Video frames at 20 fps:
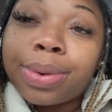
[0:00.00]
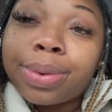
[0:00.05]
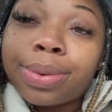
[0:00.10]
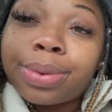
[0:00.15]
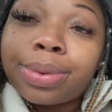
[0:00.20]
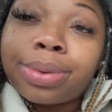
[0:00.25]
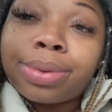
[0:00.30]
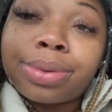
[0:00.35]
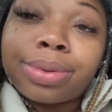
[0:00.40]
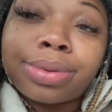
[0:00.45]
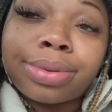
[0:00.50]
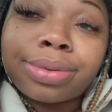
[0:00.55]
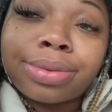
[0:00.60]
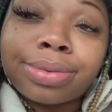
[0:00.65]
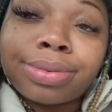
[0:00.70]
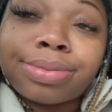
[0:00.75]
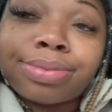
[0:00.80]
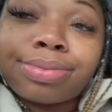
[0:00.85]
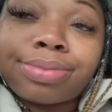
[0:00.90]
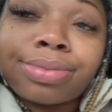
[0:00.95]
Oh,
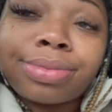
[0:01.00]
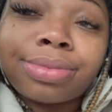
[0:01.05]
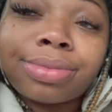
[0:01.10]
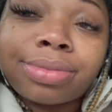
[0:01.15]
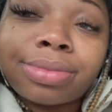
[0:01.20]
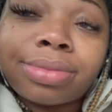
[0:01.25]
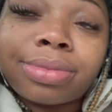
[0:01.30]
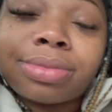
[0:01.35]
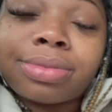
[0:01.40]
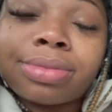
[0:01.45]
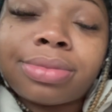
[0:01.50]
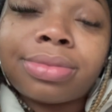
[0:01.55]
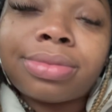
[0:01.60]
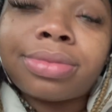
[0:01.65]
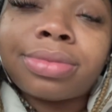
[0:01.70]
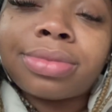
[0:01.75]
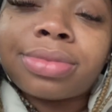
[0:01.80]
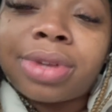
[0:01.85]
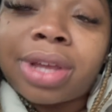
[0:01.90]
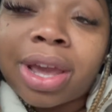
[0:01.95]

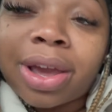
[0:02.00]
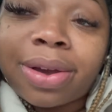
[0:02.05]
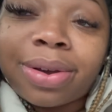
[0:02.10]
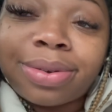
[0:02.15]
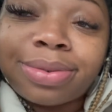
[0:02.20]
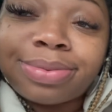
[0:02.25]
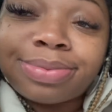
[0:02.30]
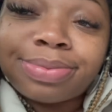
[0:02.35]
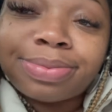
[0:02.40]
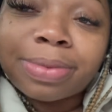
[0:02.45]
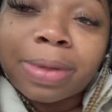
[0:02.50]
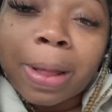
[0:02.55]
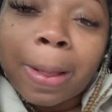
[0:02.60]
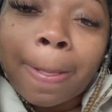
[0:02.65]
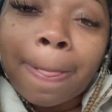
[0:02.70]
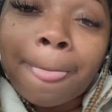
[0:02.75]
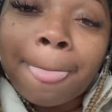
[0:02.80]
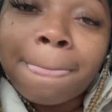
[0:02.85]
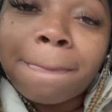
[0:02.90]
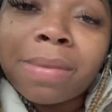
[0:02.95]
yeah.
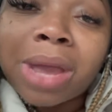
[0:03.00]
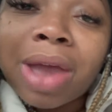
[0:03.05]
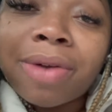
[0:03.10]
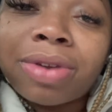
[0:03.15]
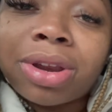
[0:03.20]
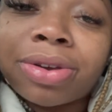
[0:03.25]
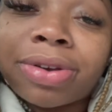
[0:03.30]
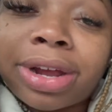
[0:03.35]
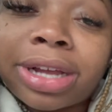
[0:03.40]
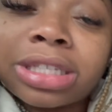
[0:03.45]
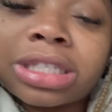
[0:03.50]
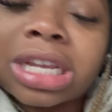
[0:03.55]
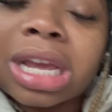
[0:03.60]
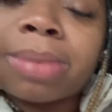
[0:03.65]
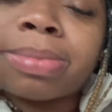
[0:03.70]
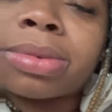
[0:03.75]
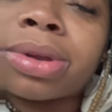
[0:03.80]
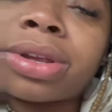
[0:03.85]
We having a great time now,